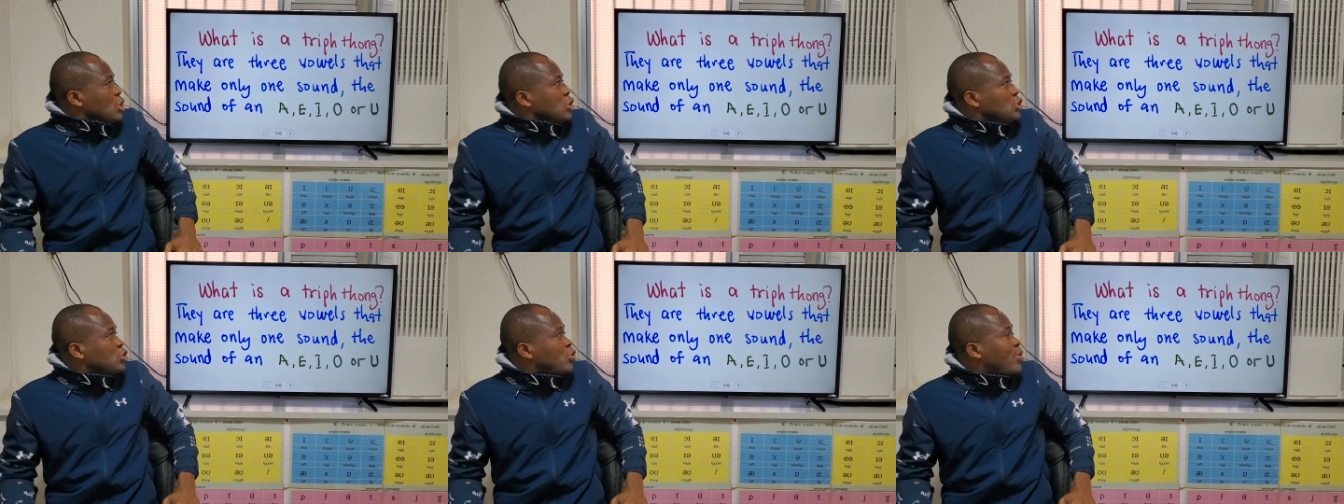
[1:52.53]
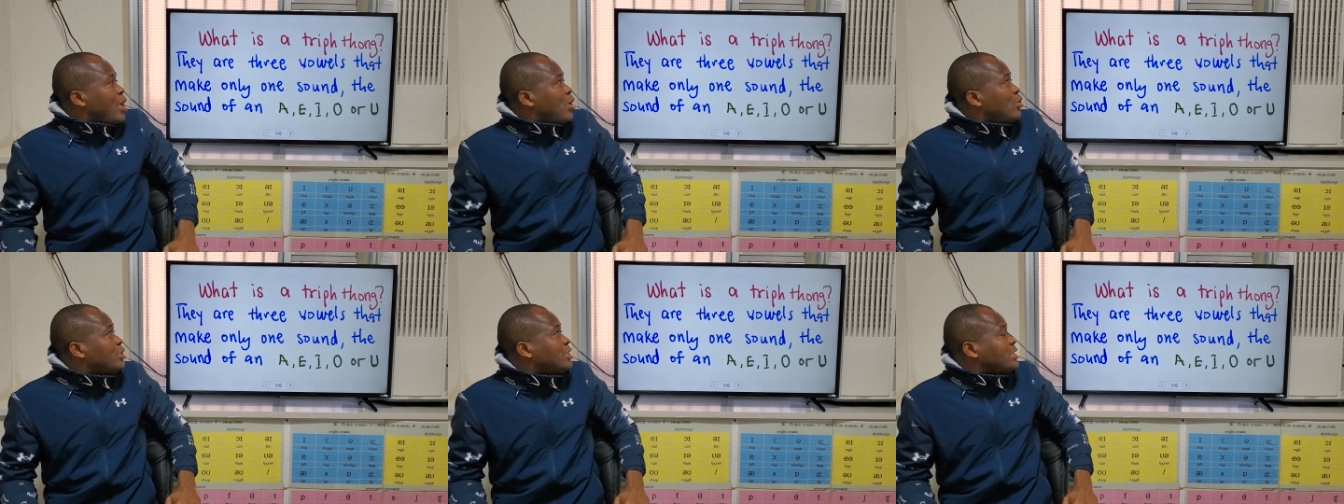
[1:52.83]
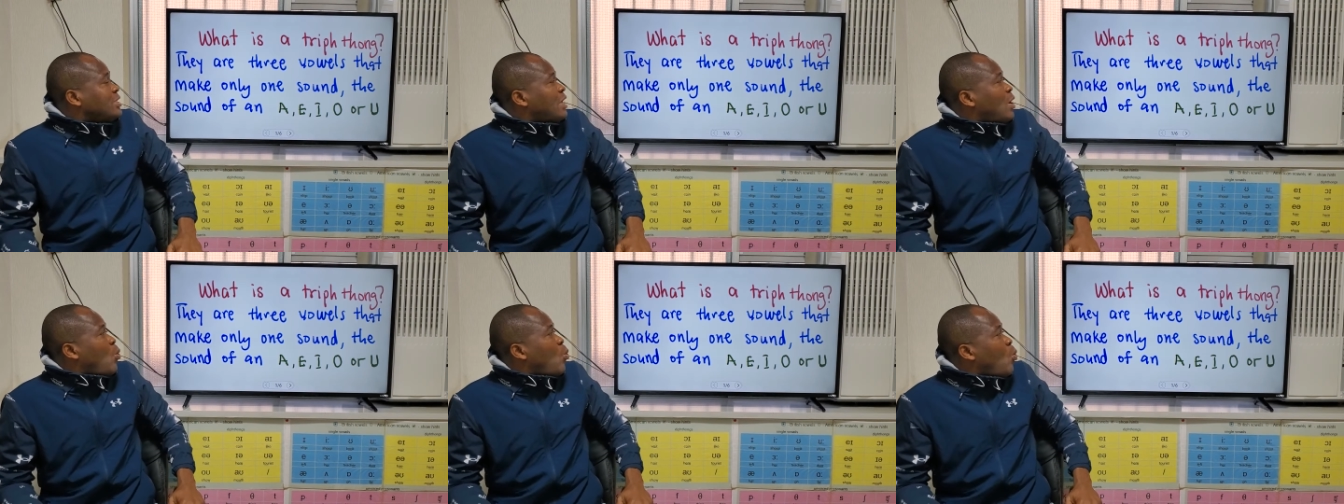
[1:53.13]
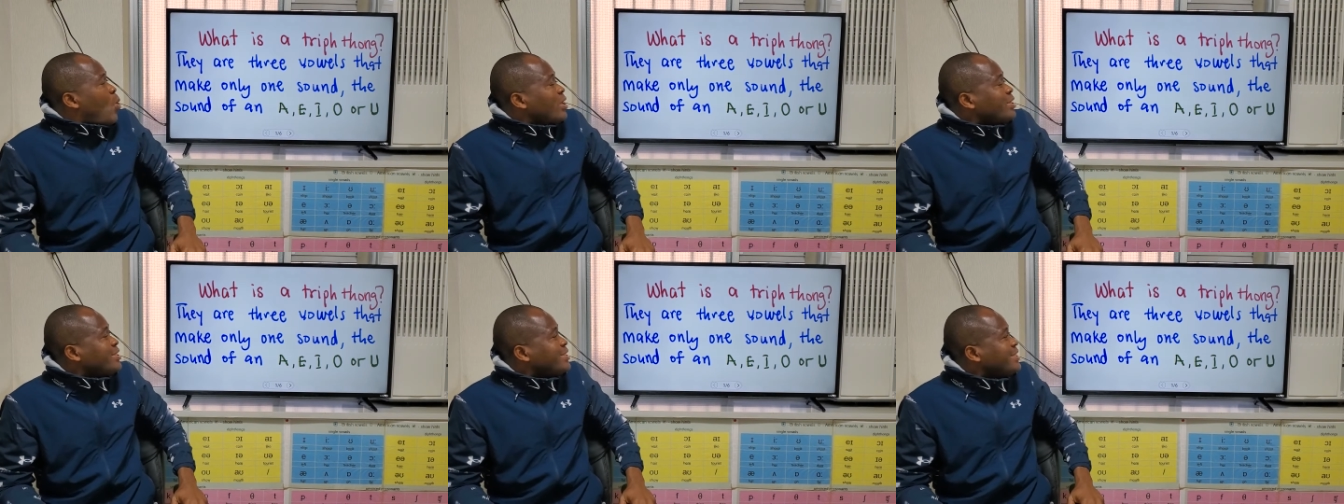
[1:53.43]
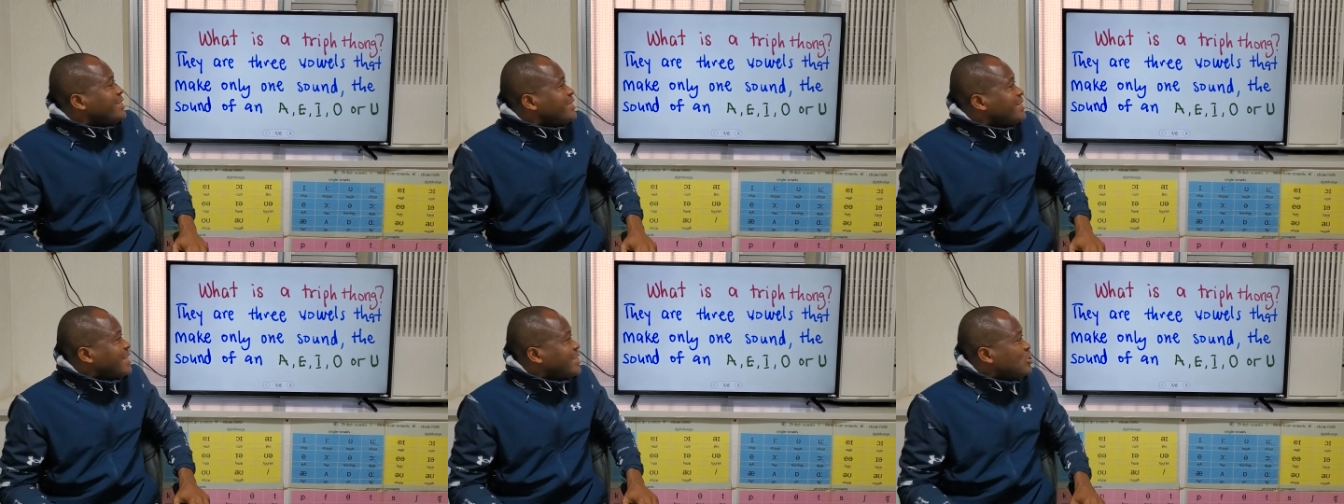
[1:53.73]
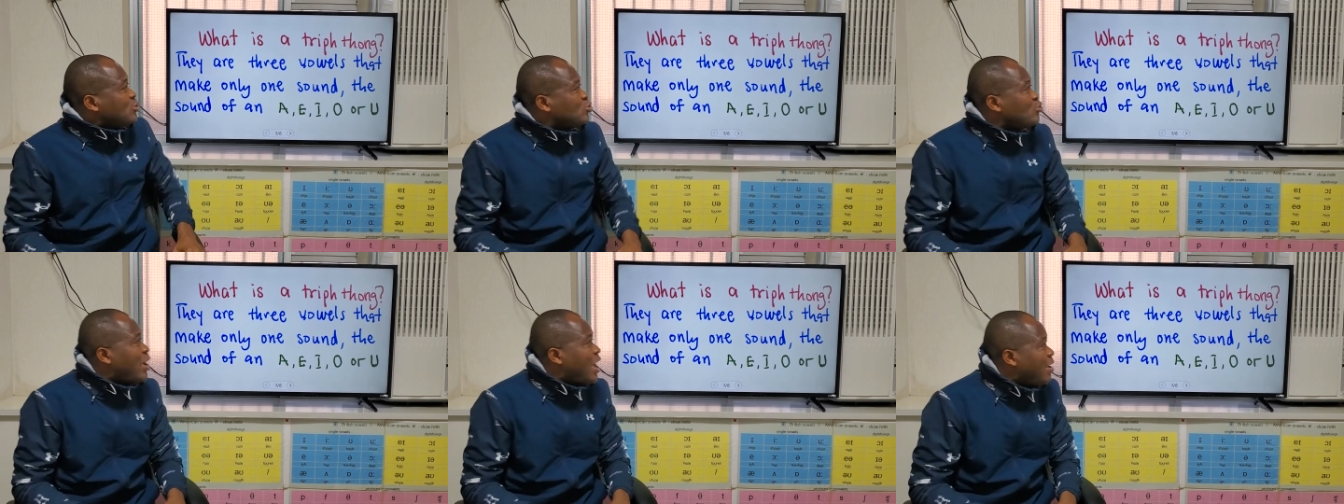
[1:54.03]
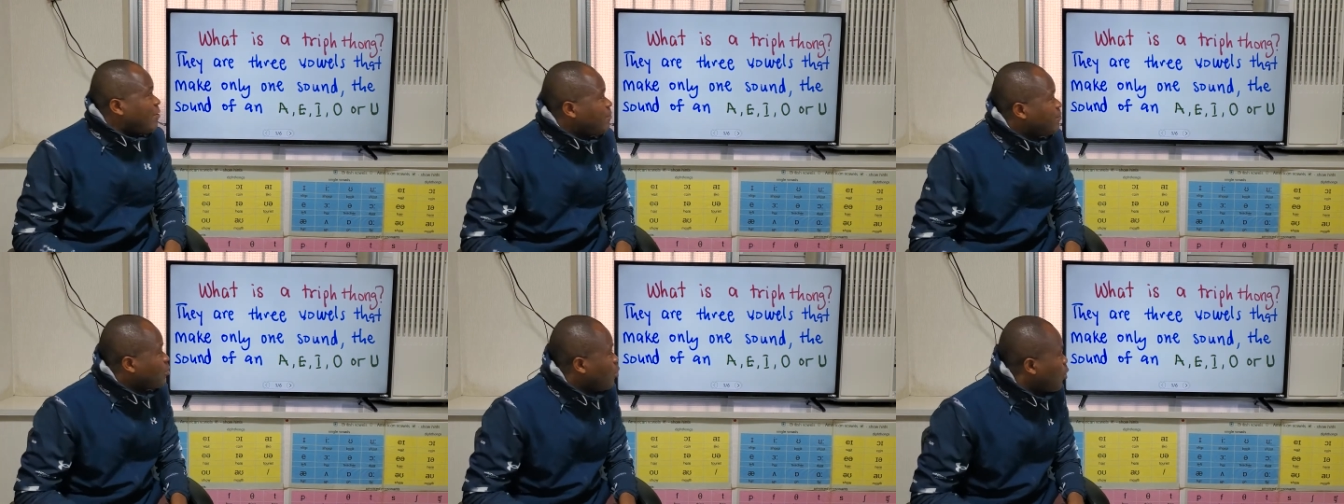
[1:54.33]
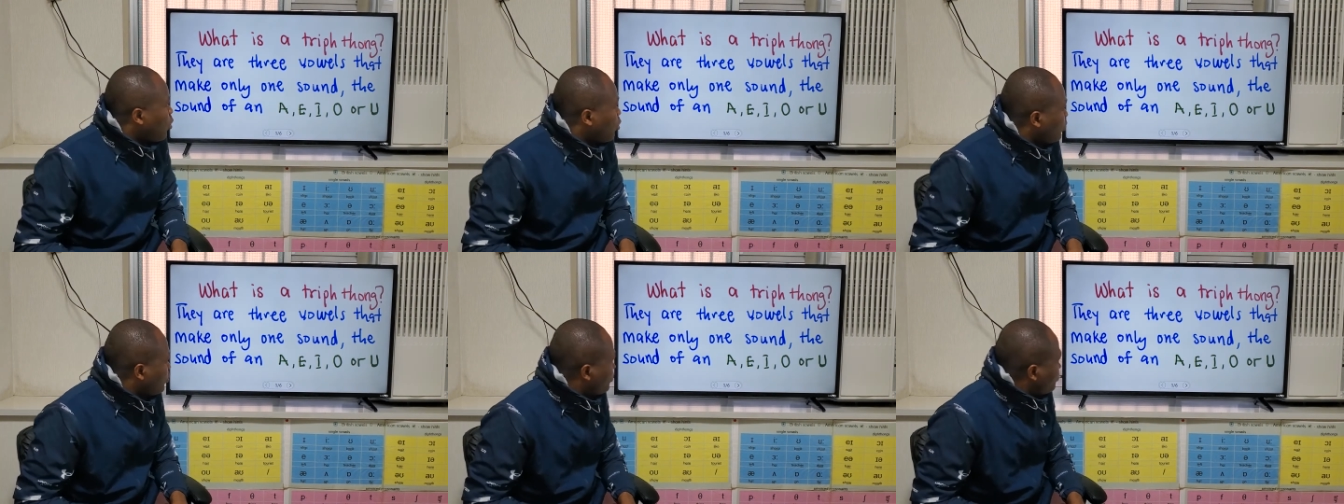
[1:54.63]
So we are looking at what is a triphthong.